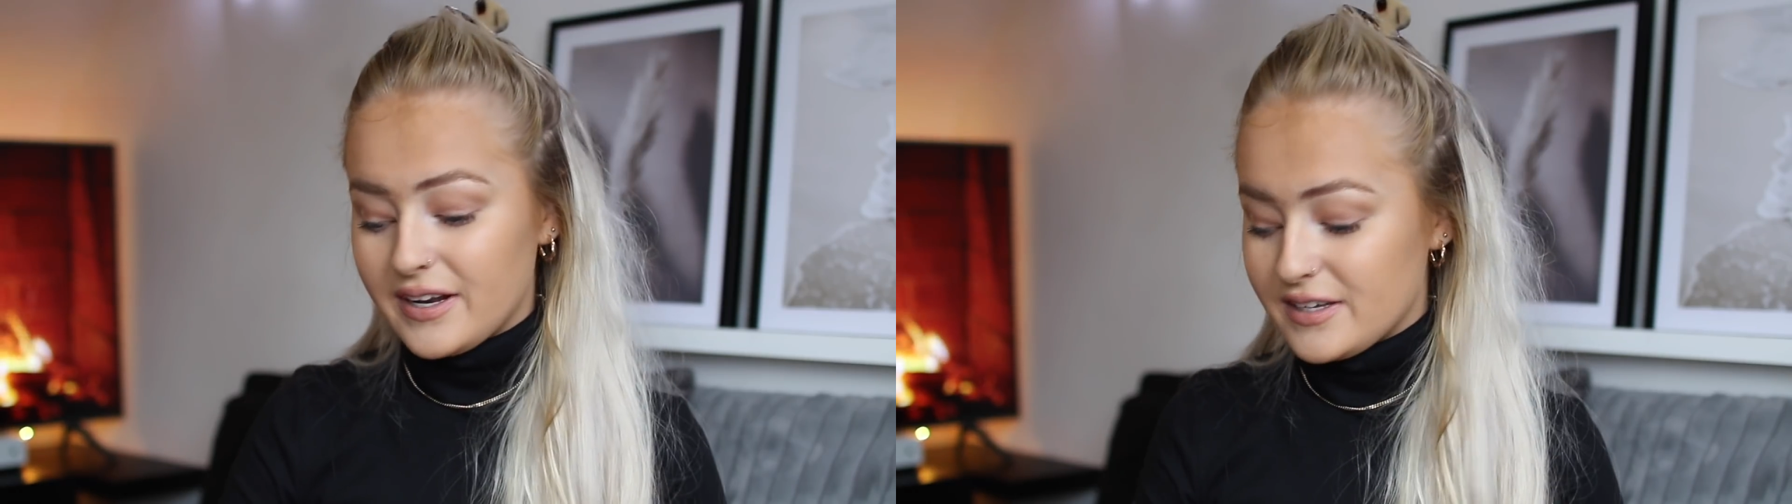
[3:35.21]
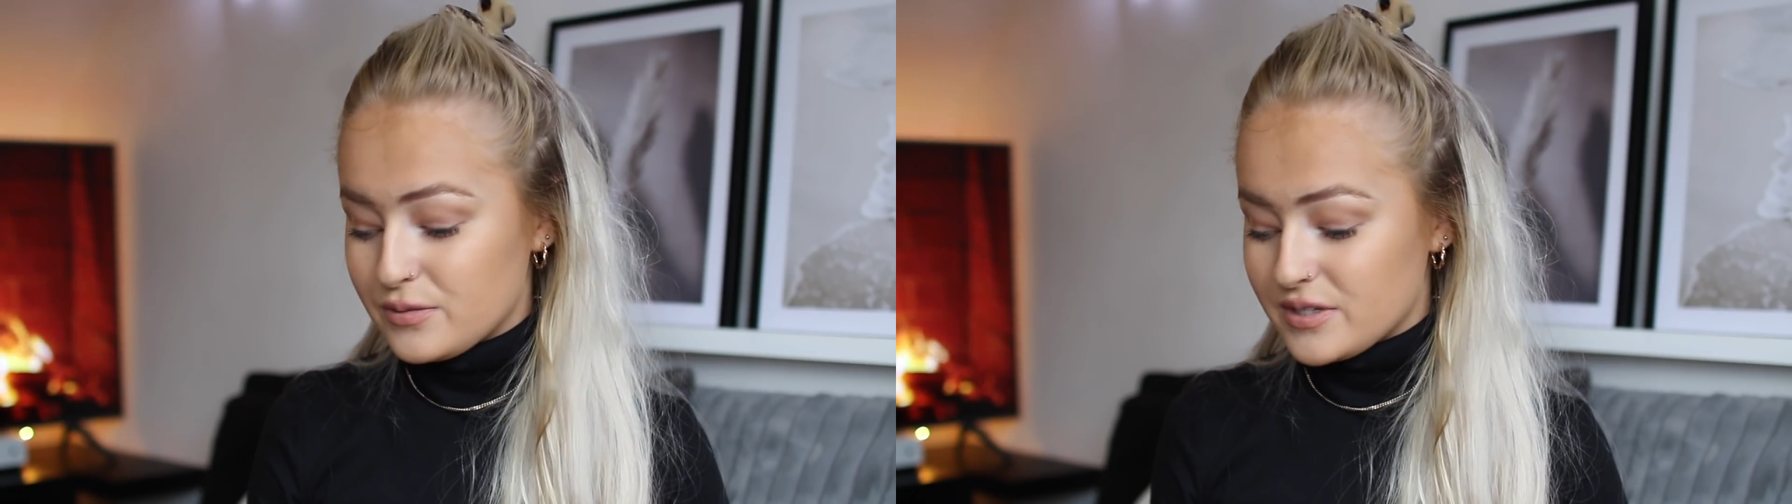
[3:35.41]
at
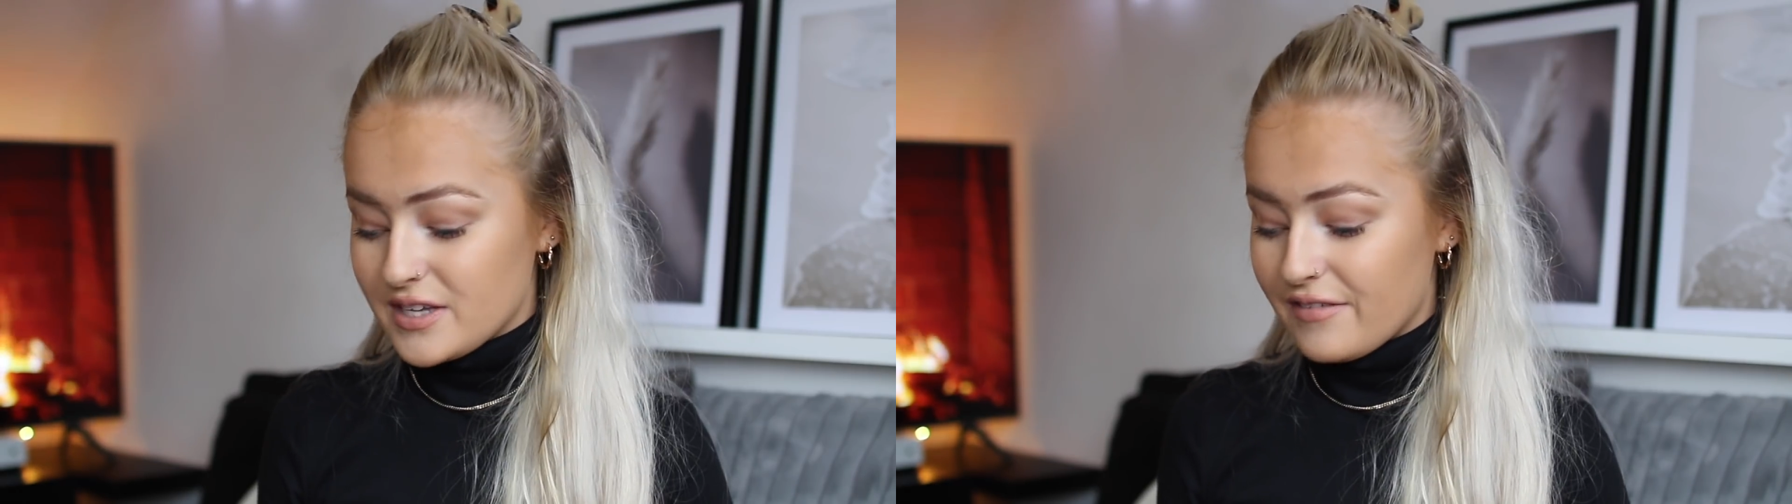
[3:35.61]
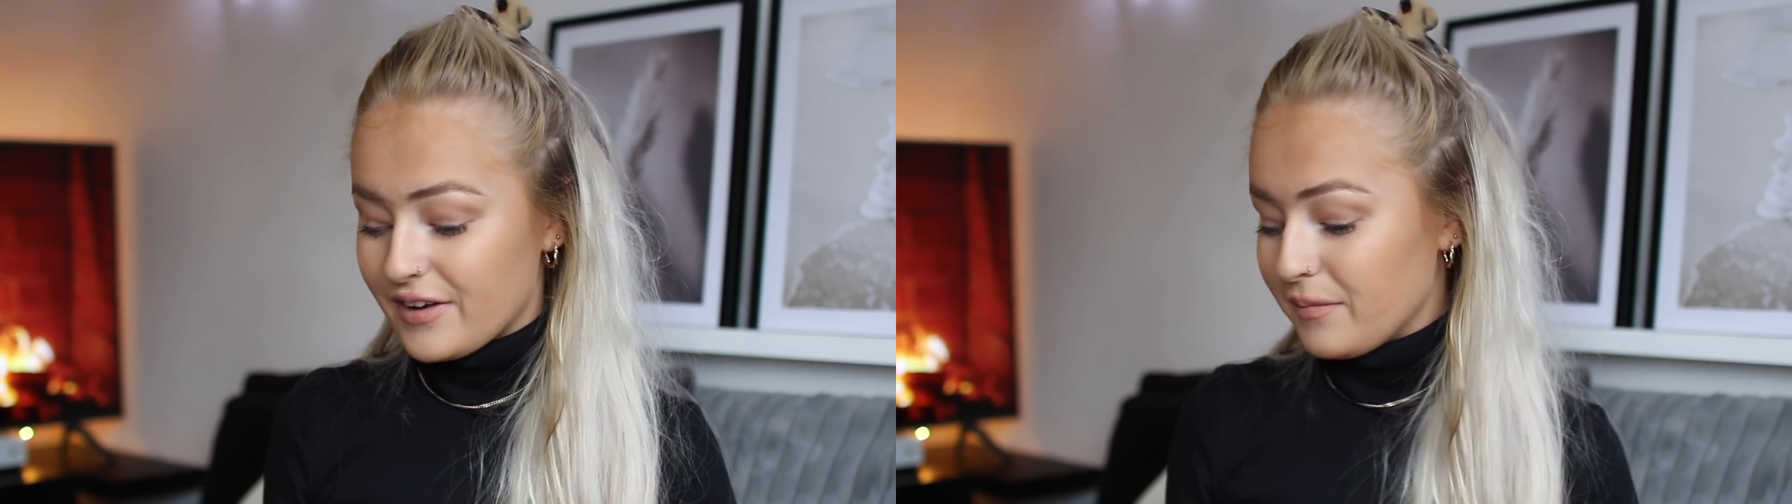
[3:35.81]
least we're
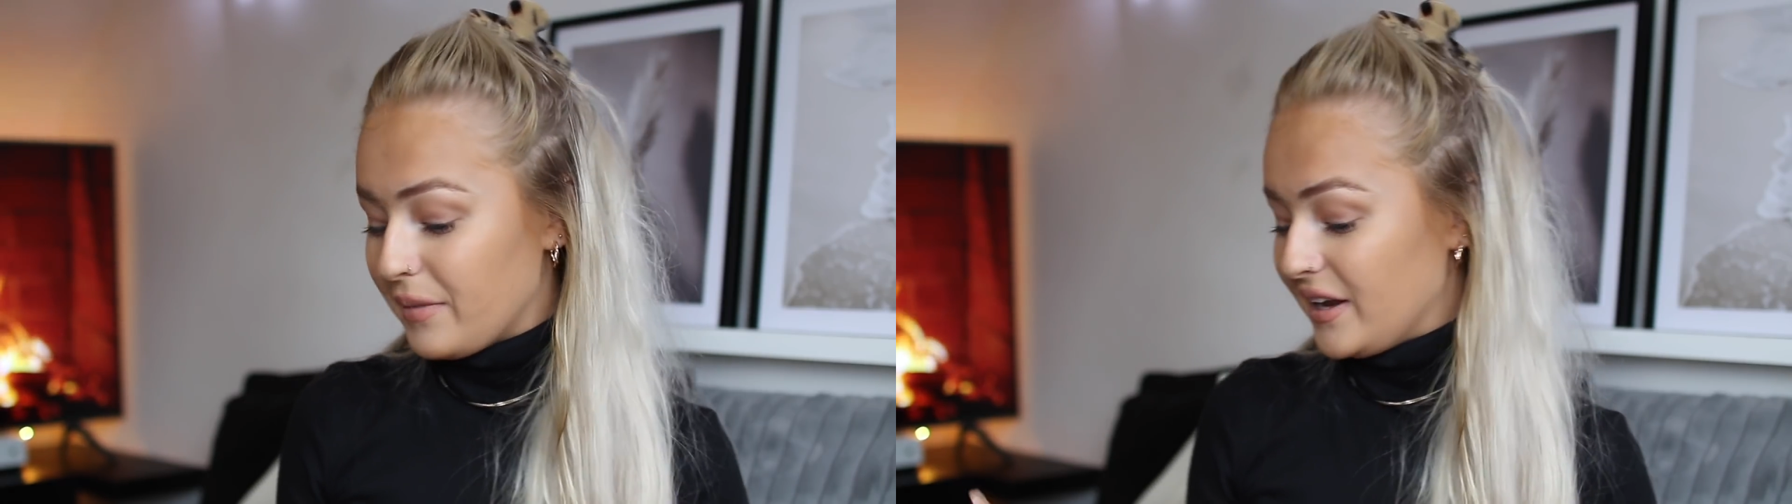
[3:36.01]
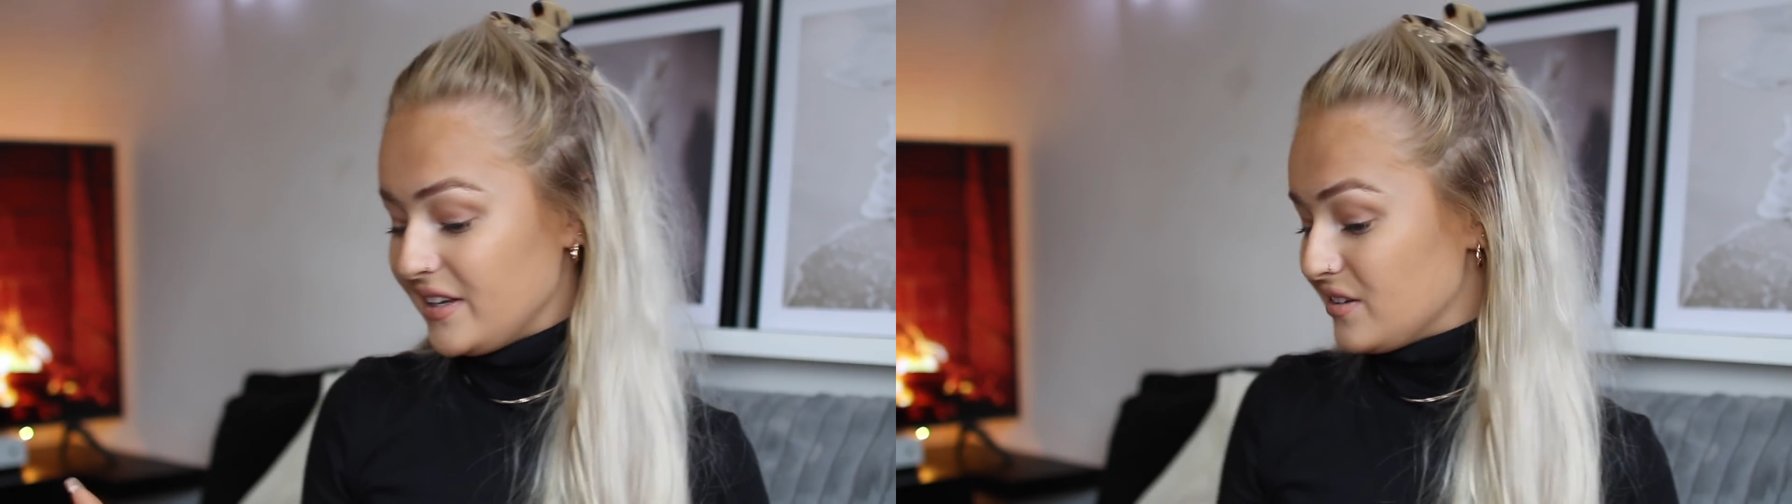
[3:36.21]
saving our
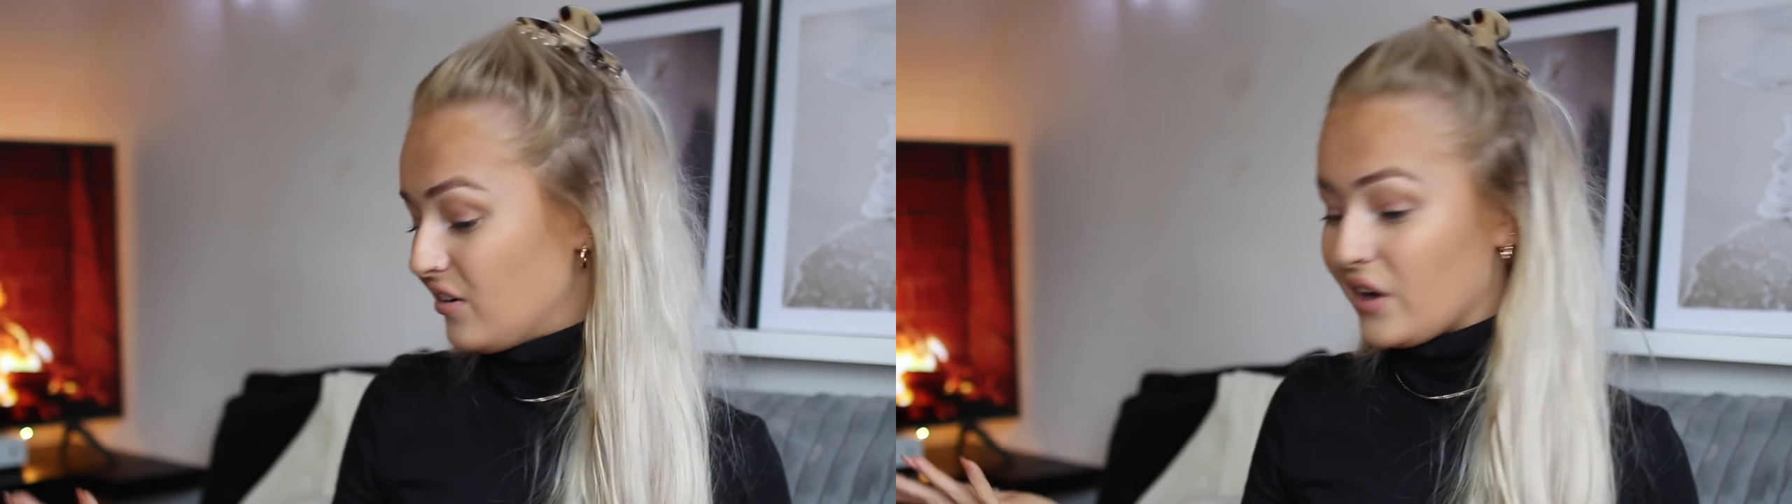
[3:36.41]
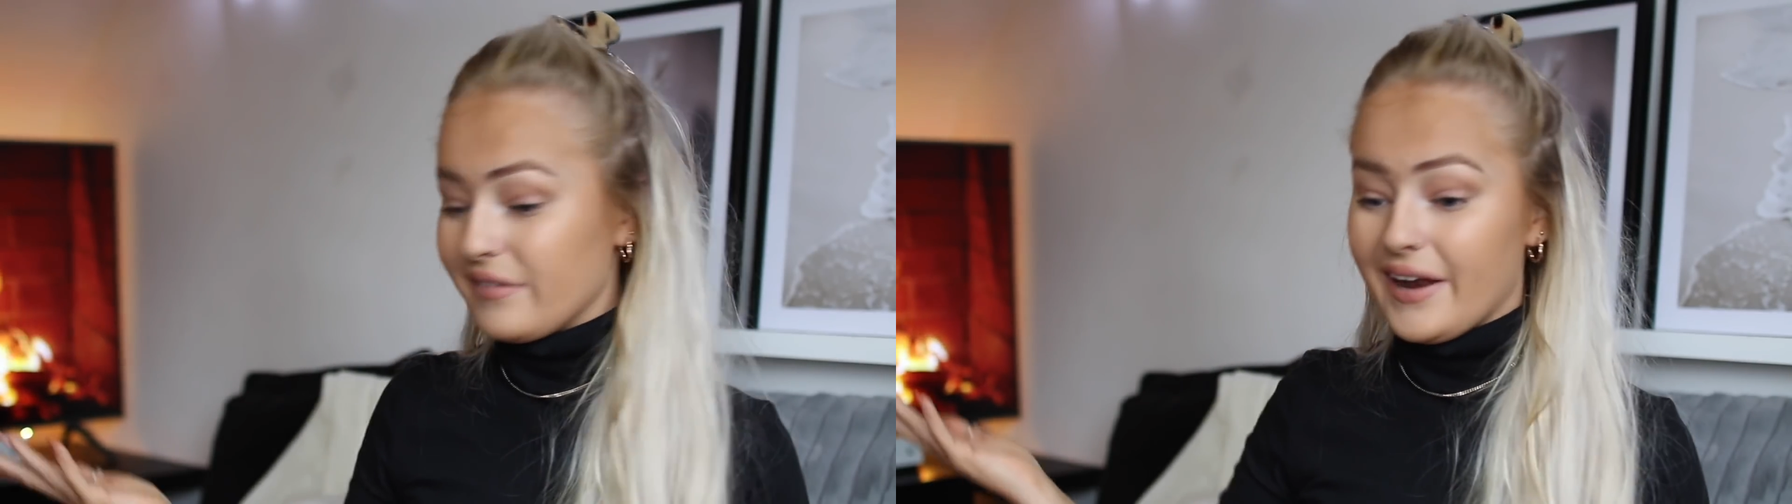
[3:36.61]
pennies
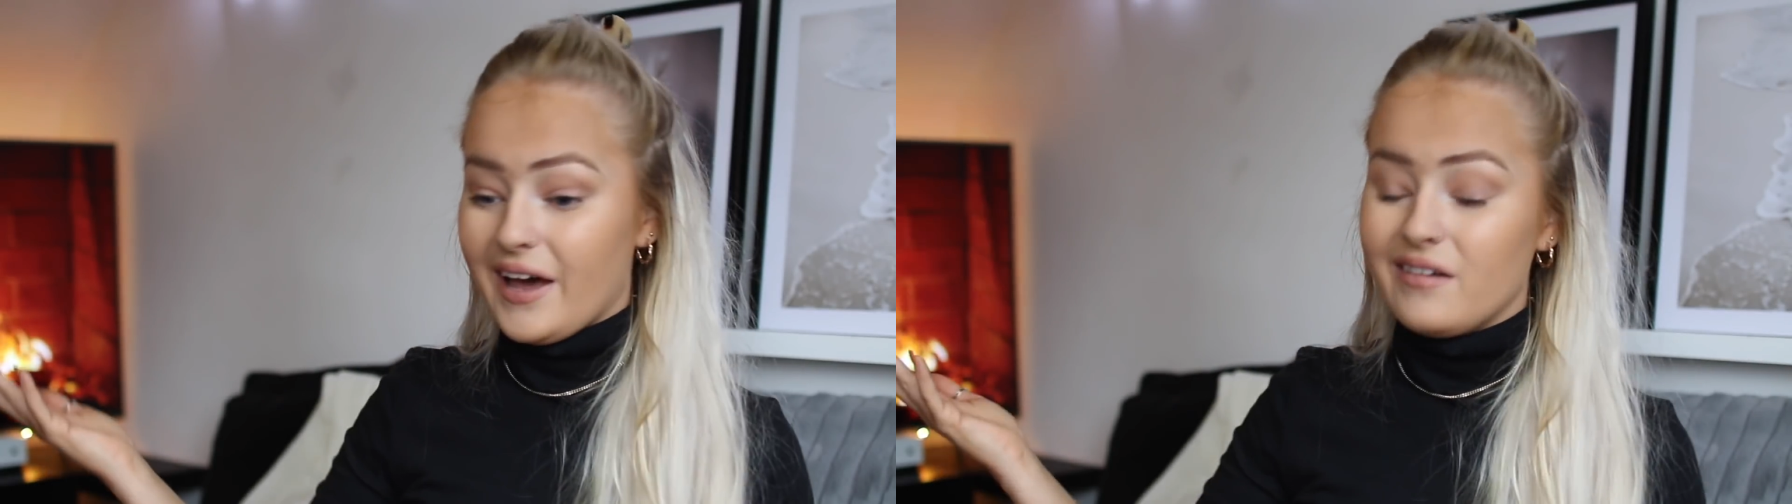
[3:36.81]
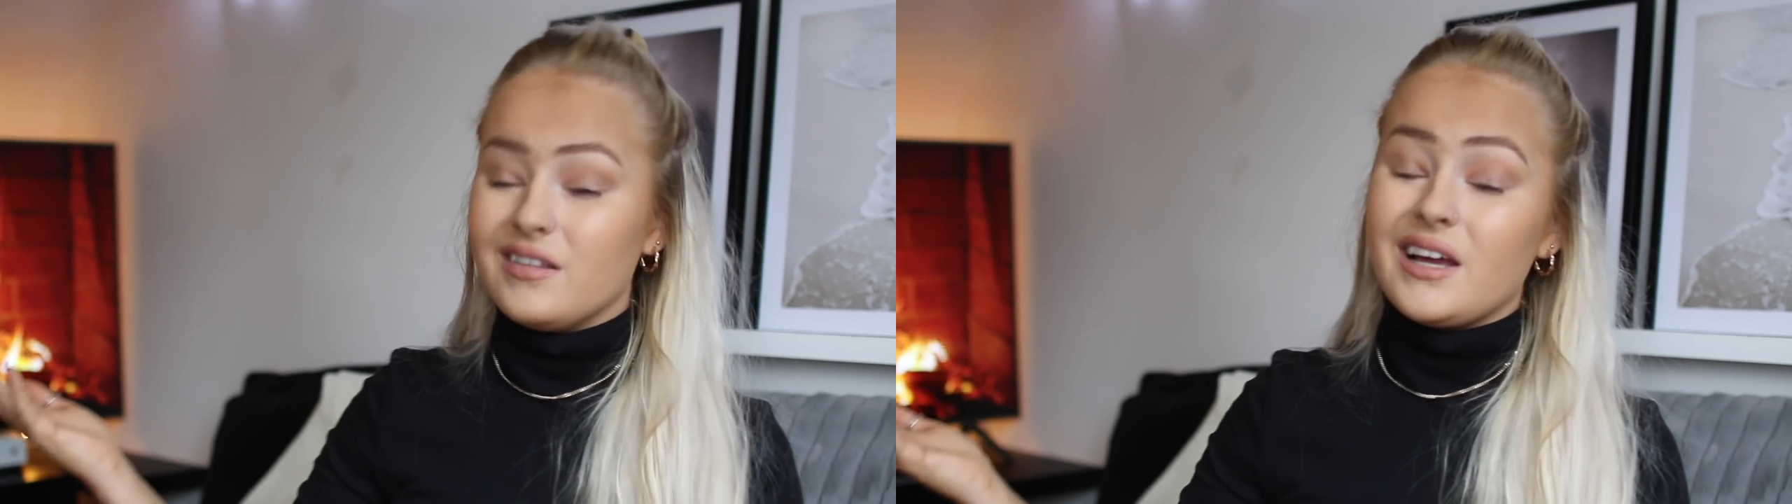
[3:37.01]
not going out.